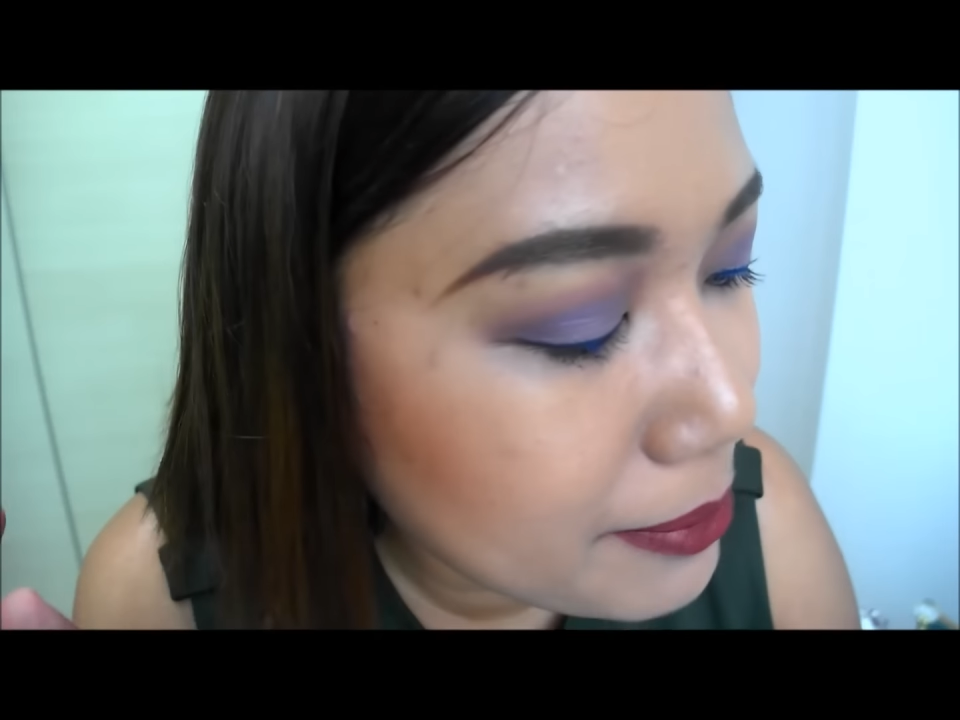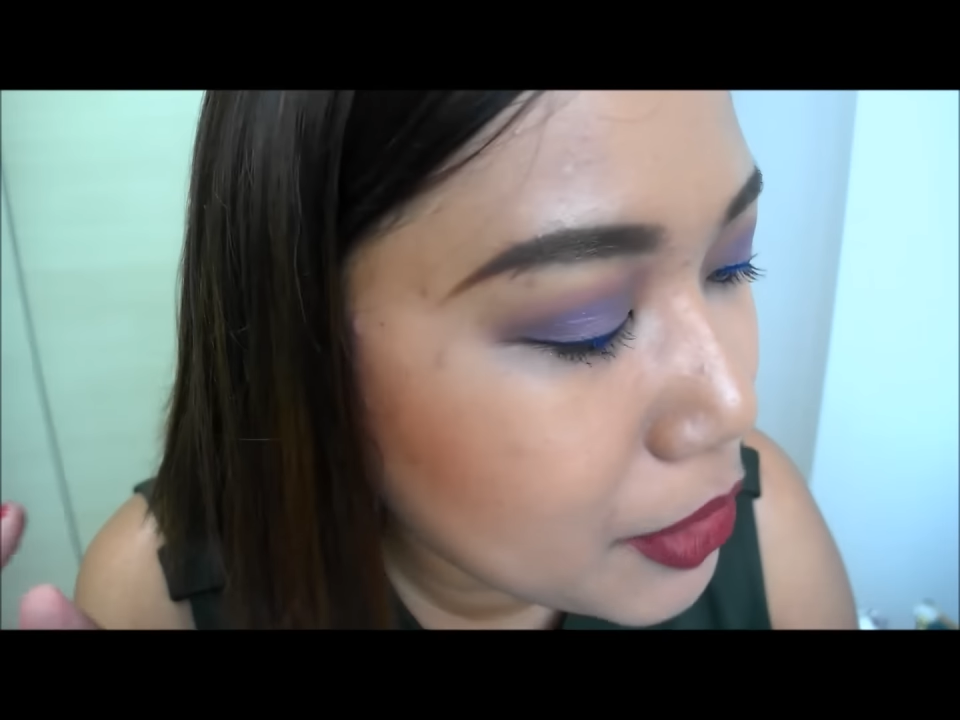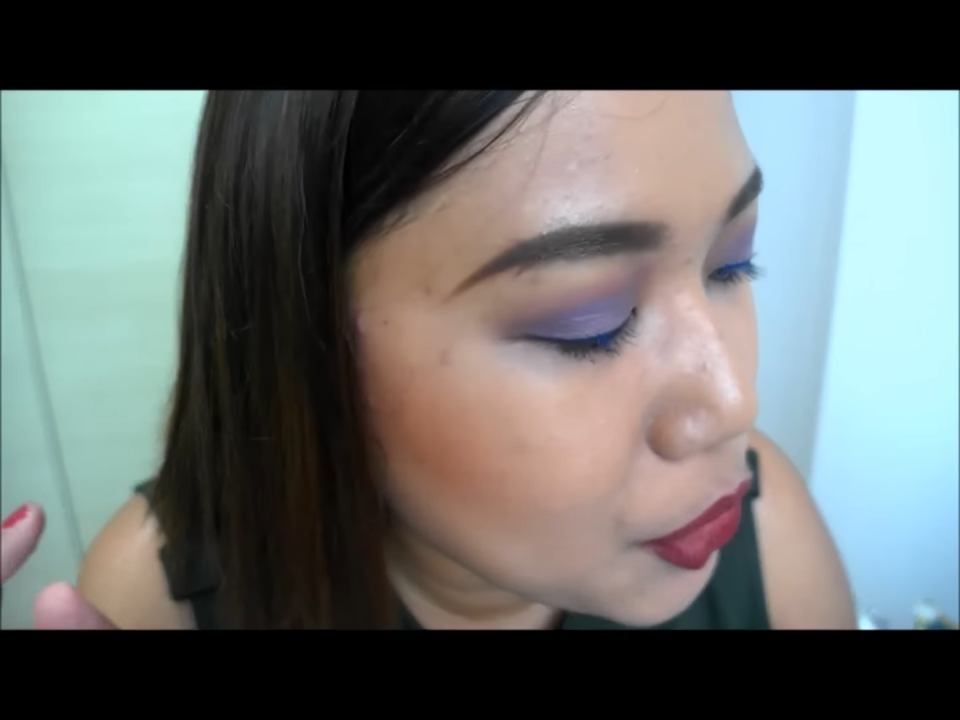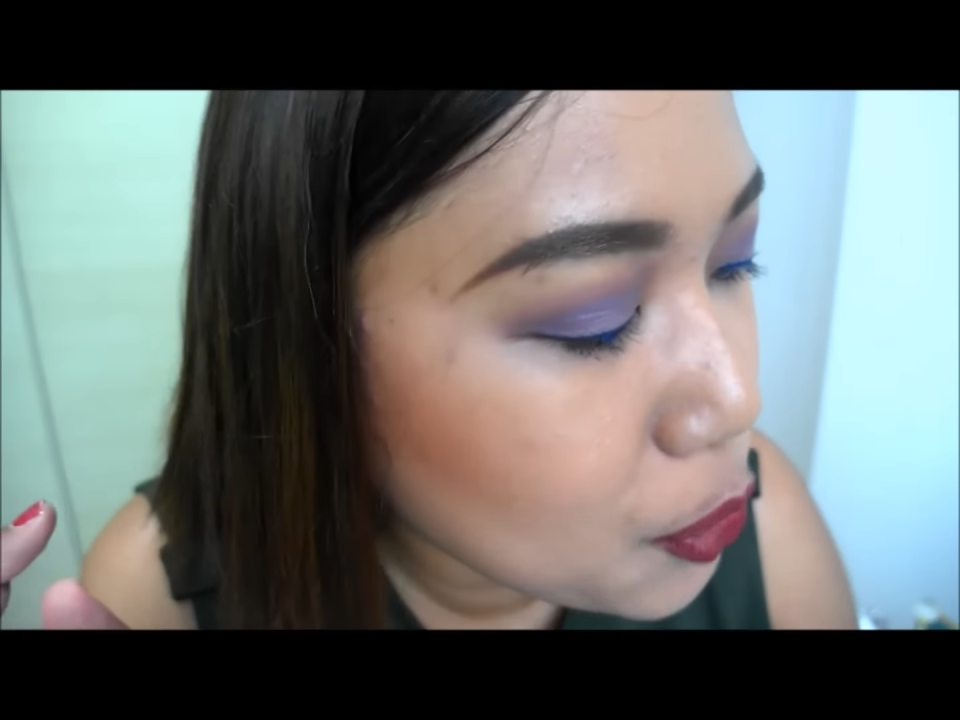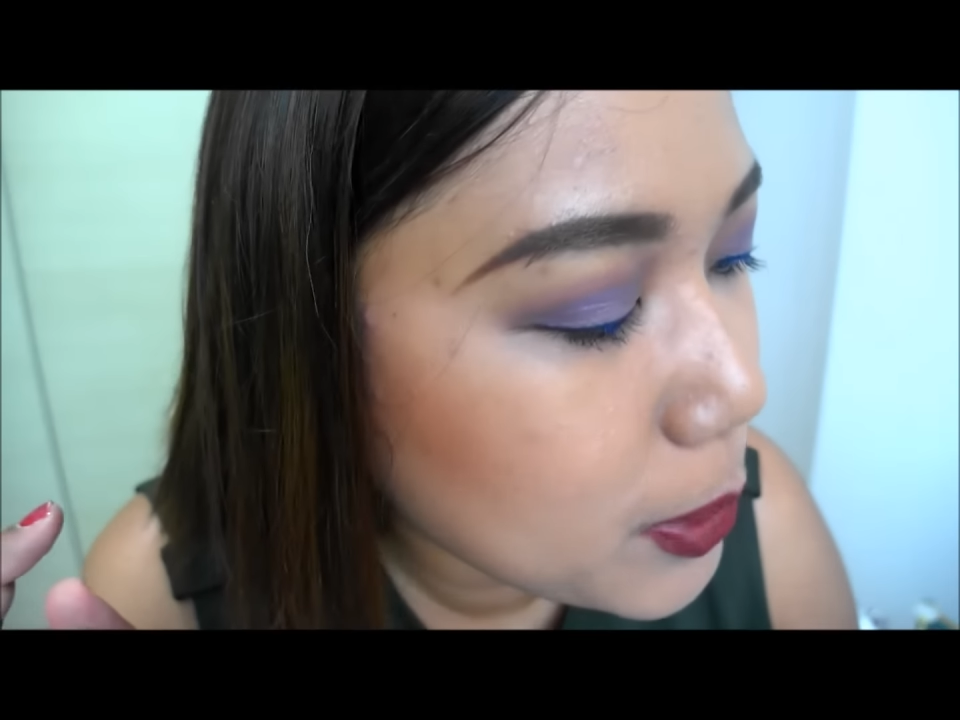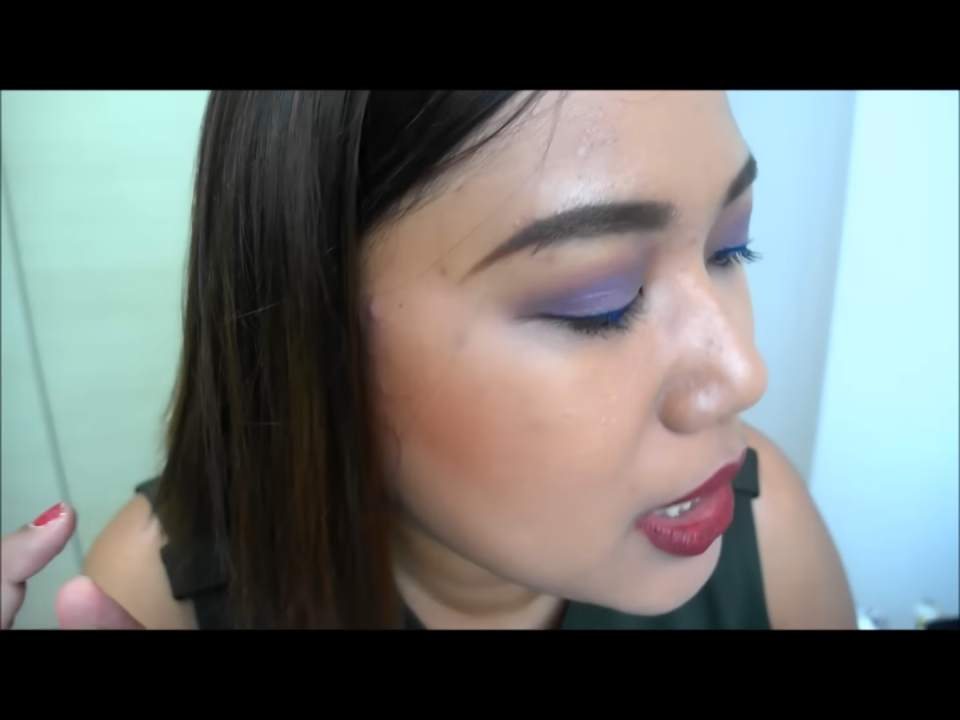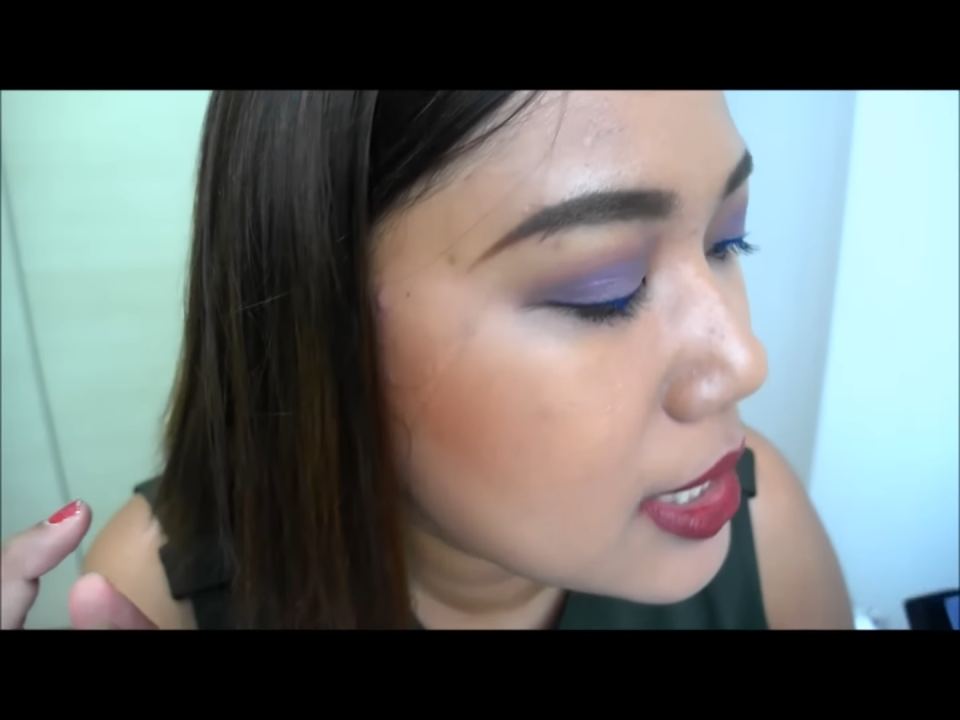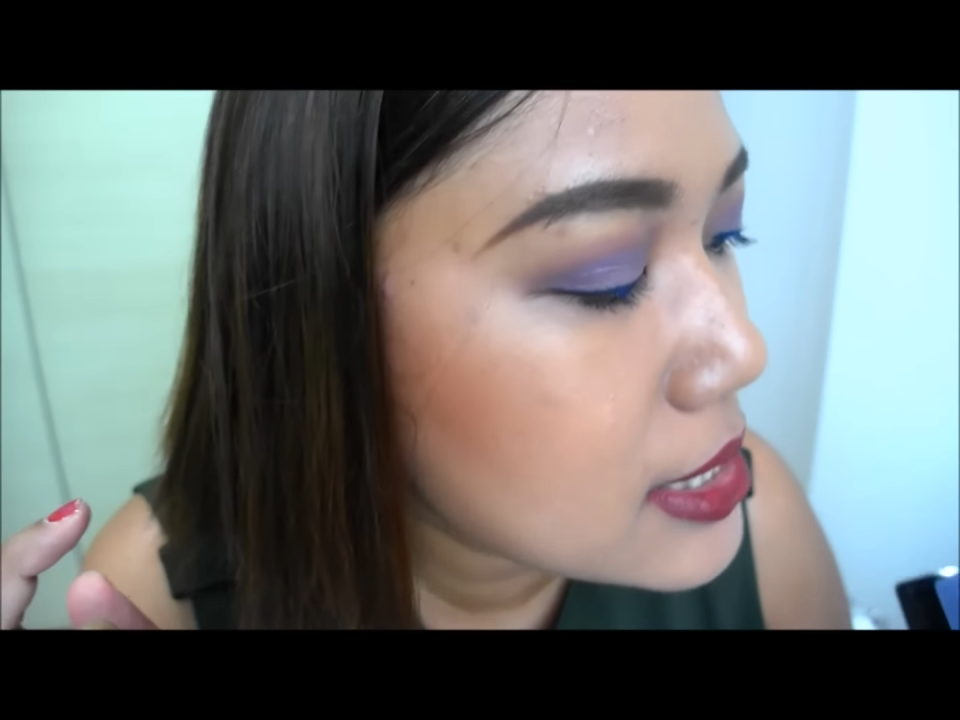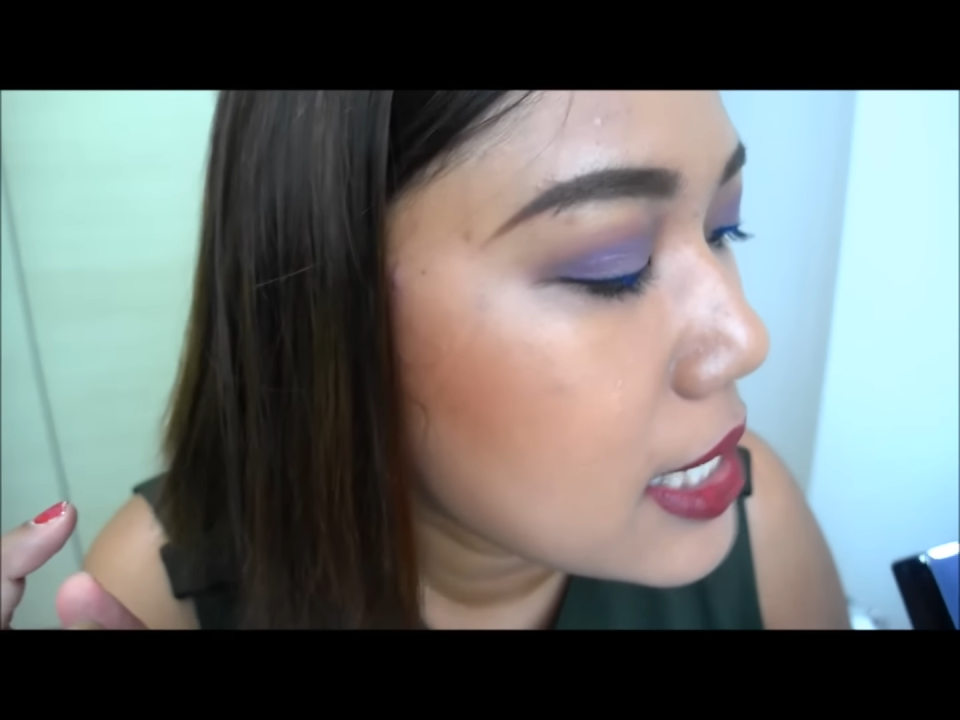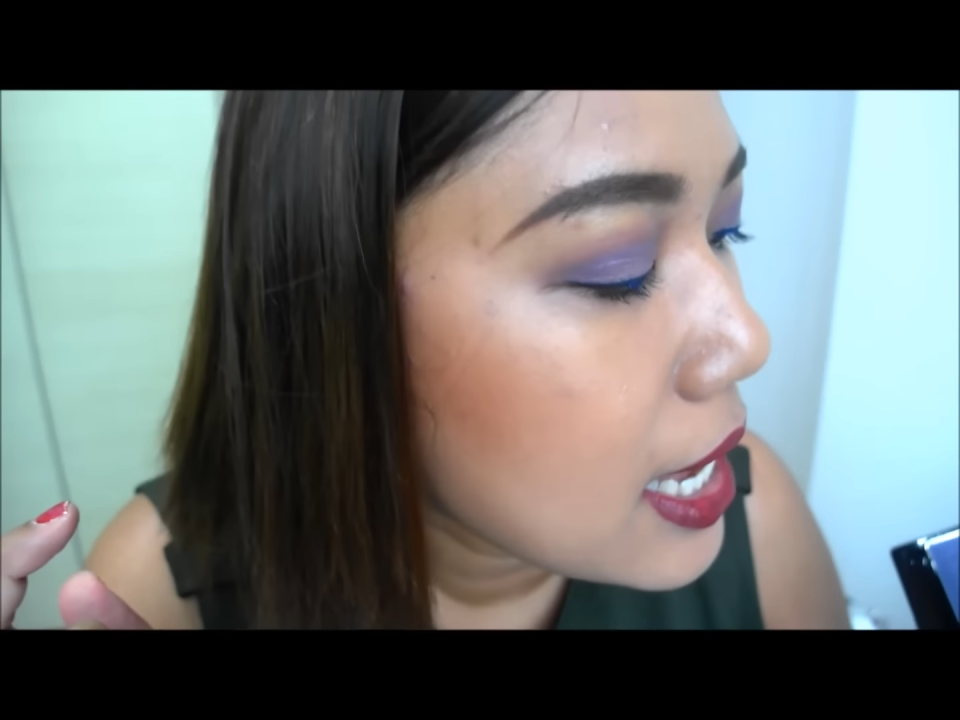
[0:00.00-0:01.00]
let me know,
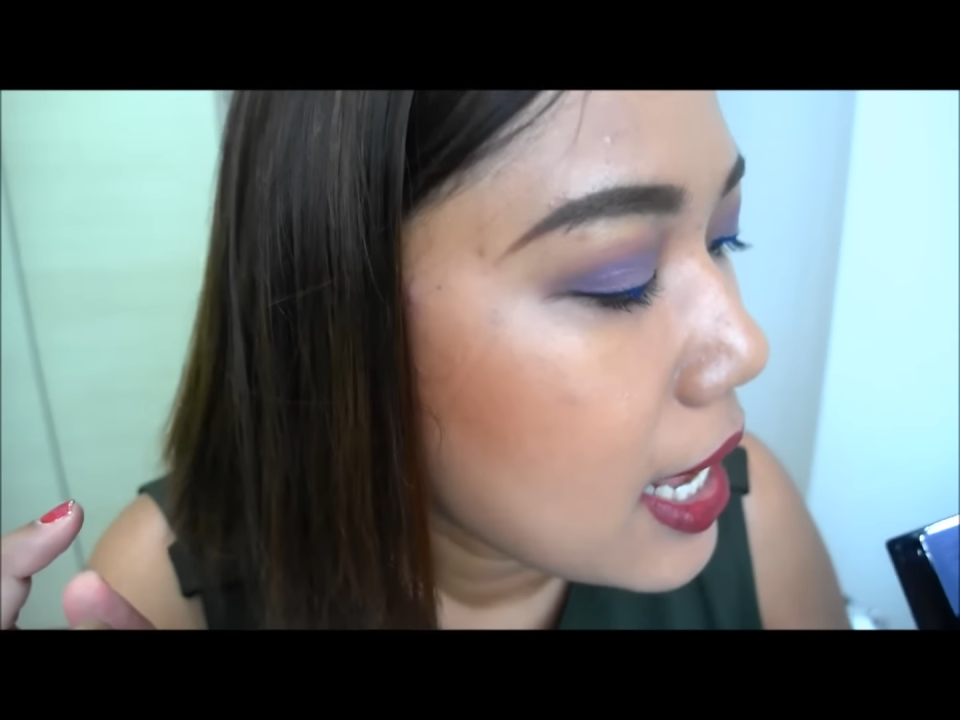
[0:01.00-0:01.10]
because